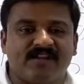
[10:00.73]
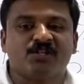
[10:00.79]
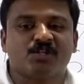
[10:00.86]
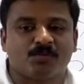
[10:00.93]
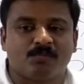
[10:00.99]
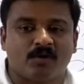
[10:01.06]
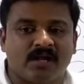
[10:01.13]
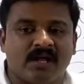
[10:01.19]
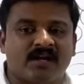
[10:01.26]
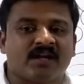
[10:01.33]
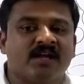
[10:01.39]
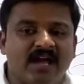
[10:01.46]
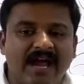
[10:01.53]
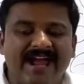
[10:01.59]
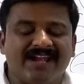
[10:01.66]
French monarch,
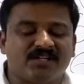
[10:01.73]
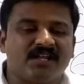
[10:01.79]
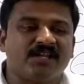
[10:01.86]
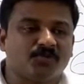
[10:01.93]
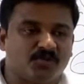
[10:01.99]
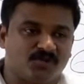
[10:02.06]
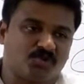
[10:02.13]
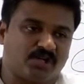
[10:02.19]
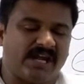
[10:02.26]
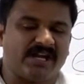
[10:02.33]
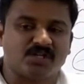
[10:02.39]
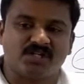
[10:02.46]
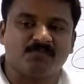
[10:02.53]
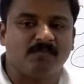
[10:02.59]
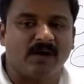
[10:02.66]
acted as a
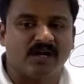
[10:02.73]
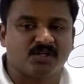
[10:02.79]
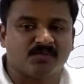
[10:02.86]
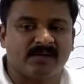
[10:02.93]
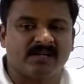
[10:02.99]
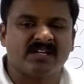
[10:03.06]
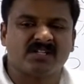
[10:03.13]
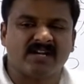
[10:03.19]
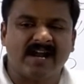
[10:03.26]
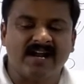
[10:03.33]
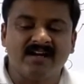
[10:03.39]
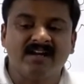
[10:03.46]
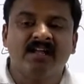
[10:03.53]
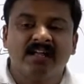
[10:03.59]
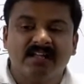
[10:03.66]
state department. It
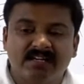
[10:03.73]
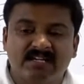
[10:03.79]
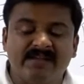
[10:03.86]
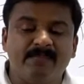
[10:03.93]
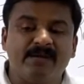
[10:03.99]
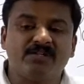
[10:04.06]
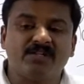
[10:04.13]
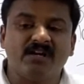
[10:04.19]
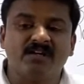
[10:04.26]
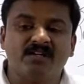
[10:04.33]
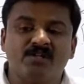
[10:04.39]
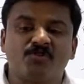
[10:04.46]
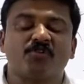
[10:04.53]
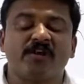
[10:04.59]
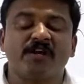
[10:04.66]
had limited
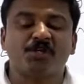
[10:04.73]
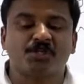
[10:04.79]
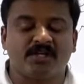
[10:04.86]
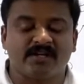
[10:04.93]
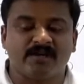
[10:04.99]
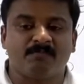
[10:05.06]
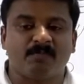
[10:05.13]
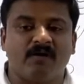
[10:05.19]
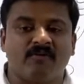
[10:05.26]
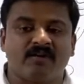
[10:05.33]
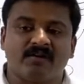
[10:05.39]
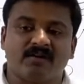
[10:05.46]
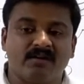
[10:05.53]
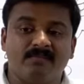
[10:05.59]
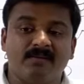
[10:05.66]
discretionary power,
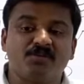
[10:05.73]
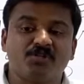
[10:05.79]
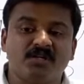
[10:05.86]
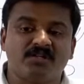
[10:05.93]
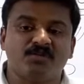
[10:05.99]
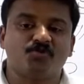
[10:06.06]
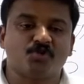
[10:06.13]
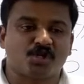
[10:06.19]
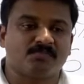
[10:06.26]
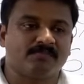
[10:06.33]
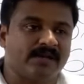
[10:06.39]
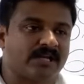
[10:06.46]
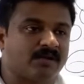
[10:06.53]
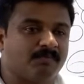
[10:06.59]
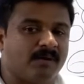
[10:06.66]
limited
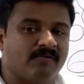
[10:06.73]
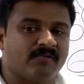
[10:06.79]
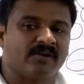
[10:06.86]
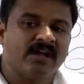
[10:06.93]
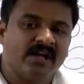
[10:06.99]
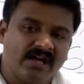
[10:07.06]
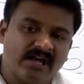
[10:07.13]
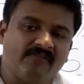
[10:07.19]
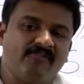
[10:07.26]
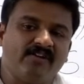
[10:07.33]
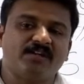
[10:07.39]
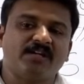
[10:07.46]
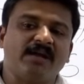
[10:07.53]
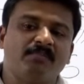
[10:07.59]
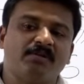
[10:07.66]
decision-making power.
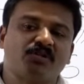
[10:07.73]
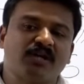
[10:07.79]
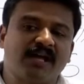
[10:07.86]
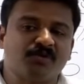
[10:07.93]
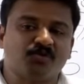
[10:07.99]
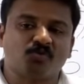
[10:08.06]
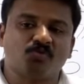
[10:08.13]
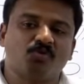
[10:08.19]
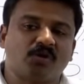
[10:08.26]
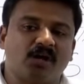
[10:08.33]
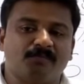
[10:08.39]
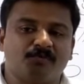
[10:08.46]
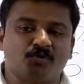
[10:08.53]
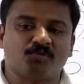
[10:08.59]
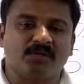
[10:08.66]
Every time it has to look
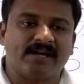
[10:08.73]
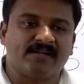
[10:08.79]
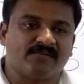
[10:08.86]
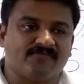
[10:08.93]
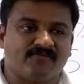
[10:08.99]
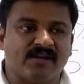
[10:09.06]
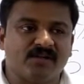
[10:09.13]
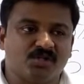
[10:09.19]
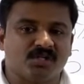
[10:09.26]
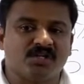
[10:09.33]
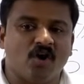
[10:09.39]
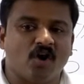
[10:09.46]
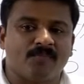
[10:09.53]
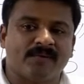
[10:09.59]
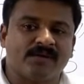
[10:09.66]
up to that French
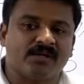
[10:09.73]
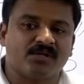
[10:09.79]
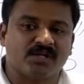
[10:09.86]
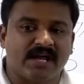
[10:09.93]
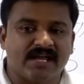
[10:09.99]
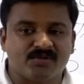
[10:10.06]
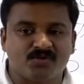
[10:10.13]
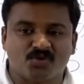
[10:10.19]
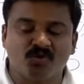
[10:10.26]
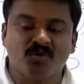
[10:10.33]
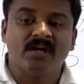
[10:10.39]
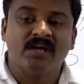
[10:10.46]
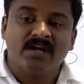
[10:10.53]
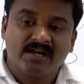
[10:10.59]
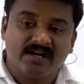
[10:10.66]
government, it has to
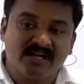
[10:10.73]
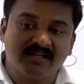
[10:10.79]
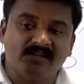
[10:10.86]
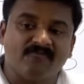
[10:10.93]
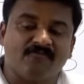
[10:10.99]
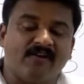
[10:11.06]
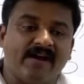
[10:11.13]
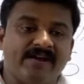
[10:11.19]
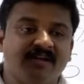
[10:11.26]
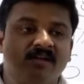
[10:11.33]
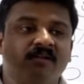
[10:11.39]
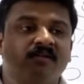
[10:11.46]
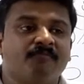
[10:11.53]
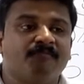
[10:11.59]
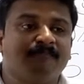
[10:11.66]
get the
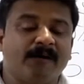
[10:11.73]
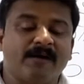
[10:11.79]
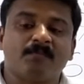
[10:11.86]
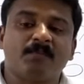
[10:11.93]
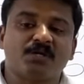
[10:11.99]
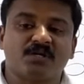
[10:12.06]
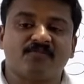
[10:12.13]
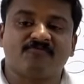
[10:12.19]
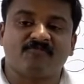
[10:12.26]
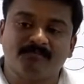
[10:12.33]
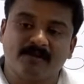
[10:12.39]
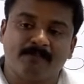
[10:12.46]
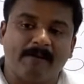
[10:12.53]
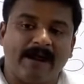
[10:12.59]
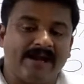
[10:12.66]
final permission
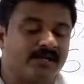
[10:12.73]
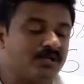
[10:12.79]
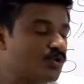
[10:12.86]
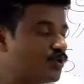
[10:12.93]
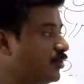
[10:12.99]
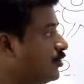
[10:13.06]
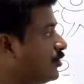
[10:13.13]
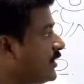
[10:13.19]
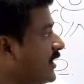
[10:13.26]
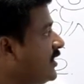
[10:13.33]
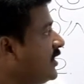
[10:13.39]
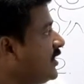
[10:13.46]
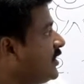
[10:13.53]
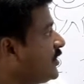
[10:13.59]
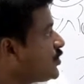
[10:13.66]
from the Paris, okay?
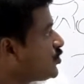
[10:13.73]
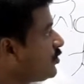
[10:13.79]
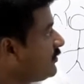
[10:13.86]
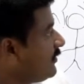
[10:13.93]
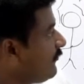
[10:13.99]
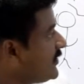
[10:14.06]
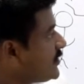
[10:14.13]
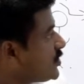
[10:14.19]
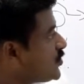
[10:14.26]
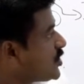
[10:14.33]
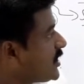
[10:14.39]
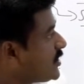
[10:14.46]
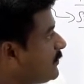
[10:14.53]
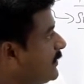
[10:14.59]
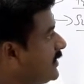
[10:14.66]
So the first
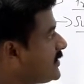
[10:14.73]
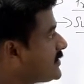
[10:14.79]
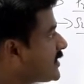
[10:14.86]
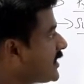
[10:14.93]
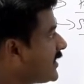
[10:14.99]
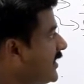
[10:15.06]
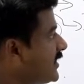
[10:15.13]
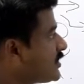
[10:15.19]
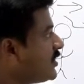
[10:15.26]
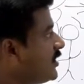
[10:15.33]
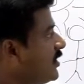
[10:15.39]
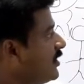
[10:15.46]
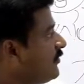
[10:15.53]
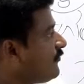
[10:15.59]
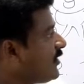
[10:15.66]
statement is correct.
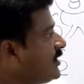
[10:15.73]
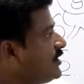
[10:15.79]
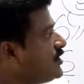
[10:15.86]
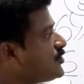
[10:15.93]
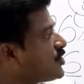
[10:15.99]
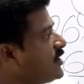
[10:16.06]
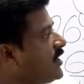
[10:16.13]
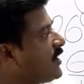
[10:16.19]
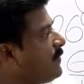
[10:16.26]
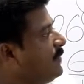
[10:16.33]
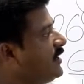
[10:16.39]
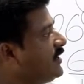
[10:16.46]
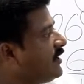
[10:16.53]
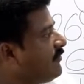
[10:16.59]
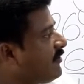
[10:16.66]
French East India
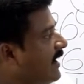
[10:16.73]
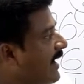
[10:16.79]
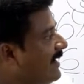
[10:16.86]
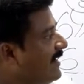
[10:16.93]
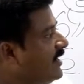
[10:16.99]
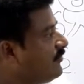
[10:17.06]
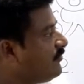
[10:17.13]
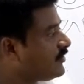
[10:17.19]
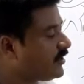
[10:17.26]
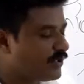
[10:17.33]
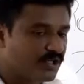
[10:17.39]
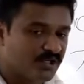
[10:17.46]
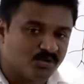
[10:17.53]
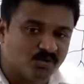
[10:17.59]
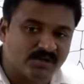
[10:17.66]
Company never allied with
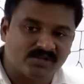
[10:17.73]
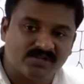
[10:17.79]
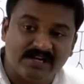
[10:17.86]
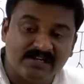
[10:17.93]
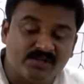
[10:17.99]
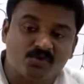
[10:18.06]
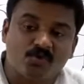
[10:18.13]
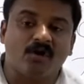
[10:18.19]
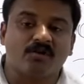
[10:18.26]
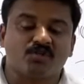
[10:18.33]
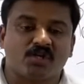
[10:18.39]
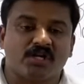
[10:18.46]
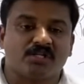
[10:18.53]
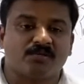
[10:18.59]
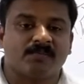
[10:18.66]
Indian rulers. That is wrong
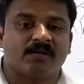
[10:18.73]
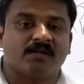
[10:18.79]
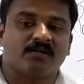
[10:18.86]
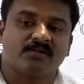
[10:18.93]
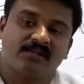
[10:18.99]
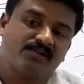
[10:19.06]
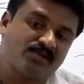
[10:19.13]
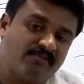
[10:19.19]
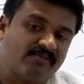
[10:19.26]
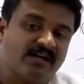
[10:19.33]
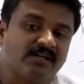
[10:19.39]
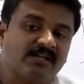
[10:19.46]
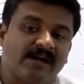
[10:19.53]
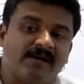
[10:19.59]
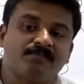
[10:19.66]
statement. They
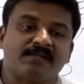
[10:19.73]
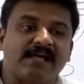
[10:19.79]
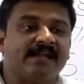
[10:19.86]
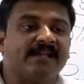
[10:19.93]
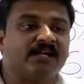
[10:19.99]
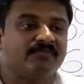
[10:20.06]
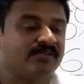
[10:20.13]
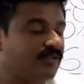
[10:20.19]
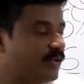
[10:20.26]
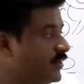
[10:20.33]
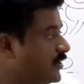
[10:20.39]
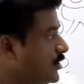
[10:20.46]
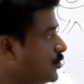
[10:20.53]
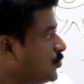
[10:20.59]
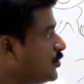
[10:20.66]
several times allied with
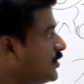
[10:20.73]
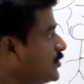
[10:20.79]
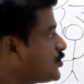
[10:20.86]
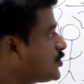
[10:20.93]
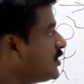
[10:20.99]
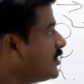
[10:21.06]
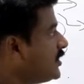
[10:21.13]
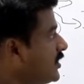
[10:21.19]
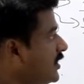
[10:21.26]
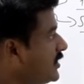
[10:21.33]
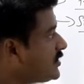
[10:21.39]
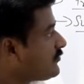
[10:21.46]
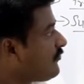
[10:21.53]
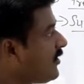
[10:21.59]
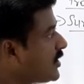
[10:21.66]
Indian rulers.
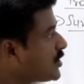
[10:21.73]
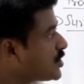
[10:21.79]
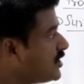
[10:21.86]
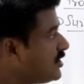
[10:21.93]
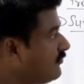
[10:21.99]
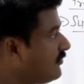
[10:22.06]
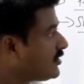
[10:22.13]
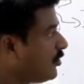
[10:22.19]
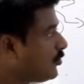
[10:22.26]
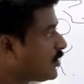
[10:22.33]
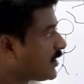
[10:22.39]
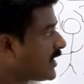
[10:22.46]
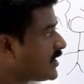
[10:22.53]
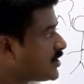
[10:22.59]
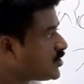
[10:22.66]
It functioned
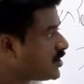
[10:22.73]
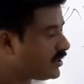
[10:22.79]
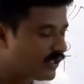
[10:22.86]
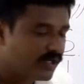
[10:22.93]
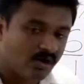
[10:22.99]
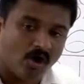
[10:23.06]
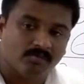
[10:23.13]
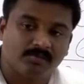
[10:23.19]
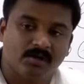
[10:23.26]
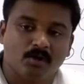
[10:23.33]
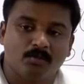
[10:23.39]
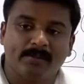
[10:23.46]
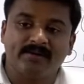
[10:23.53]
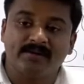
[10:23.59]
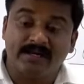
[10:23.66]
without consulting home
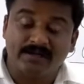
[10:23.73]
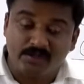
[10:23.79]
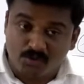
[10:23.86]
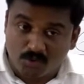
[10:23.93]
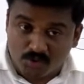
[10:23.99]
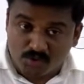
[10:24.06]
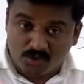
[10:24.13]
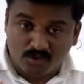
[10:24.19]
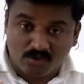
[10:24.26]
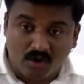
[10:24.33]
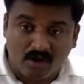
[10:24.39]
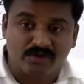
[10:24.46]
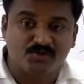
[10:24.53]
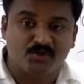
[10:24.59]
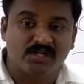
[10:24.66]
government. That is also a
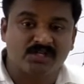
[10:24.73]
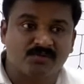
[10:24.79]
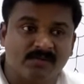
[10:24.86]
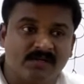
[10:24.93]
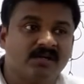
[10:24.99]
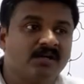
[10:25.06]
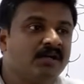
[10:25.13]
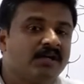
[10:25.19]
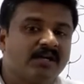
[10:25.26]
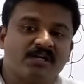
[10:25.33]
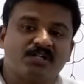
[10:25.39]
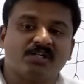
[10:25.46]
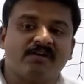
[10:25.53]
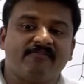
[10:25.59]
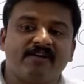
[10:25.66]
wrong statement.
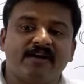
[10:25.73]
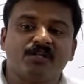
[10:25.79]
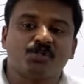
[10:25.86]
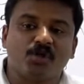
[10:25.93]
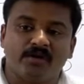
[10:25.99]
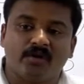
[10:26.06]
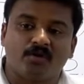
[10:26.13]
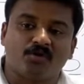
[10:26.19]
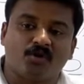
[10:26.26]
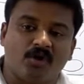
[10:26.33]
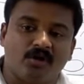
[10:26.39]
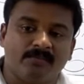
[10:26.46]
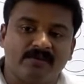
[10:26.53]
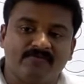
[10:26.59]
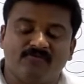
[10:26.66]
It never enjoyed
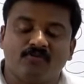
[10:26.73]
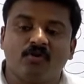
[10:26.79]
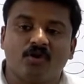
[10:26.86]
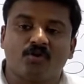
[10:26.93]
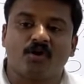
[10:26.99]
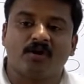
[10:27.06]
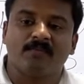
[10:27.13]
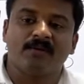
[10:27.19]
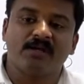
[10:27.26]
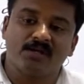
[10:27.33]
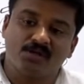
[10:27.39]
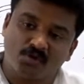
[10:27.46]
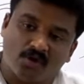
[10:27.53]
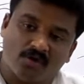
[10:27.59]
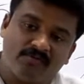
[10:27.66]
autonomy, full autonomy.
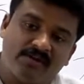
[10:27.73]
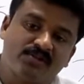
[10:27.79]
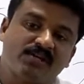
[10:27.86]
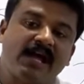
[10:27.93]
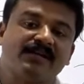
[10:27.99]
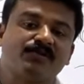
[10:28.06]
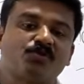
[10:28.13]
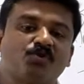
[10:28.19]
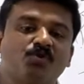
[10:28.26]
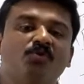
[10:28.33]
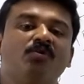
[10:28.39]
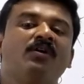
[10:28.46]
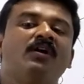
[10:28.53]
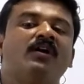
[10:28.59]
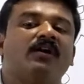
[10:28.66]
It always has
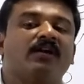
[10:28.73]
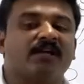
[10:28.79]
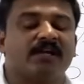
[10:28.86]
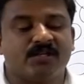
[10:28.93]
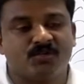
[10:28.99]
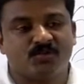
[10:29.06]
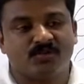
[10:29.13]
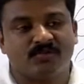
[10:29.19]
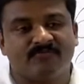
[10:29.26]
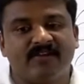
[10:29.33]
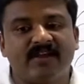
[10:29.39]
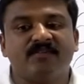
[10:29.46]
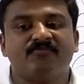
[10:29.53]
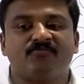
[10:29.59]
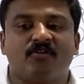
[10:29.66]
to, yes,
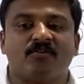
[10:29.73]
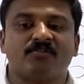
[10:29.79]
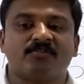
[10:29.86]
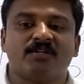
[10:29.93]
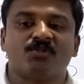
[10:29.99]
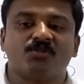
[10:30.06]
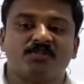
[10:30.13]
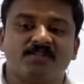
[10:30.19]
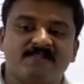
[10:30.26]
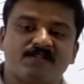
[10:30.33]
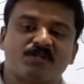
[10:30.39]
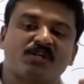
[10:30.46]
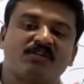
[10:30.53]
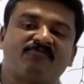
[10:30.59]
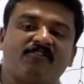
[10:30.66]
wait for this
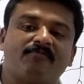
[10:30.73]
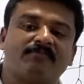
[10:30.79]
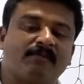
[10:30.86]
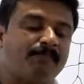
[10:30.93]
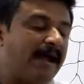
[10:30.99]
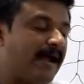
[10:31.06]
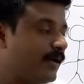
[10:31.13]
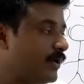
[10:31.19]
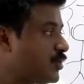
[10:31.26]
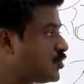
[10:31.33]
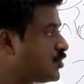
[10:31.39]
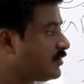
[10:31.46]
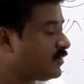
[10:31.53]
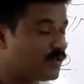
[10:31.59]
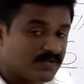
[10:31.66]
decision from the
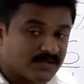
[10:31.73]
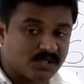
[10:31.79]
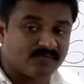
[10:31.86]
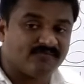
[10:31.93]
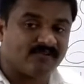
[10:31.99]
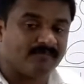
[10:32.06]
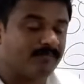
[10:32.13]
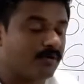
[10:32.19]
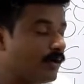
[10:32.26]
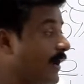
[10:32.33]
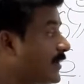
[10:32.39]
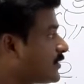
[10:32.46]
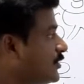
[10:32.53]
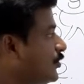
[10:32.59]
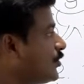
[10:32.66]
Paris, decision from
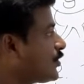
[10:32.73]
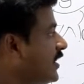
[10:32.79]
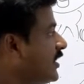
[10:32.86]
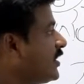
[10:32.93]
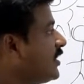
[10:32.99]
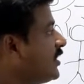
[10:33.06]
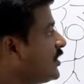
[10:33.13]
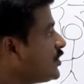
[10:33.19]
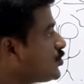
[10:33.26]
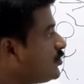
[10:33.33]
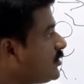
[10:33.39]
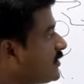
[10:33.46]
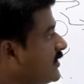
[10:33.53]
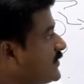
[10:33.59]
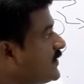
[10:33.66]
monarch. Okay. So
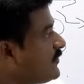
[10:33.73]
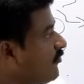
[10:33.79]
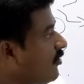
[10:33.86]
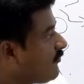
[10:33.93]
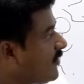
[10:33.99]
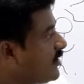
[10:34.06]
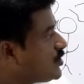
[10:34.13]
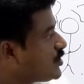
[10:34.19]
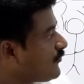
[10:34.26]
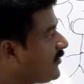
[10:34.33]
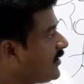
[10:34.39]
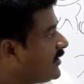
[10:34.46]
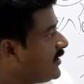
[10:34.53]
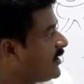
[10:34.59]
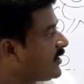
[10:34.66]
the reason for French
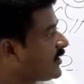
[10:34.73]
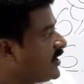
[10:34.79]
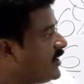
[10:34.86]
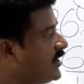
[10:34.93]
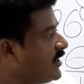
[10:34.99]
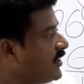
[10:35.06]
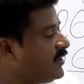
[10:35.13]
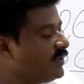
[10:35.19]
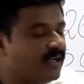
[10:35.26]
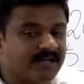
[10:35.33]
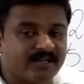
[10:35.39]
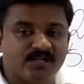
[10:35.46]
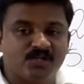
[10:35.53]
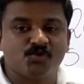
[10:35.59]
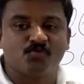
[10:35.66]
failure here,
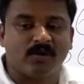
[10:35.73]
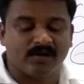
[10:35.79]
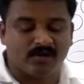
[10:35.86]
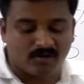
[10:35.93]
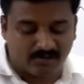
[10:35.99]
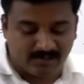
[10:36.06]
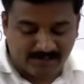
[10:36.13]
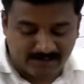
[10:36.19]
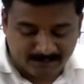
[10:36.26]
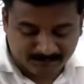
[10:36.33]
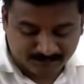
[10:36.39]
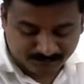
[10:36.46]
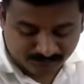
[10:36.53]
that is one only.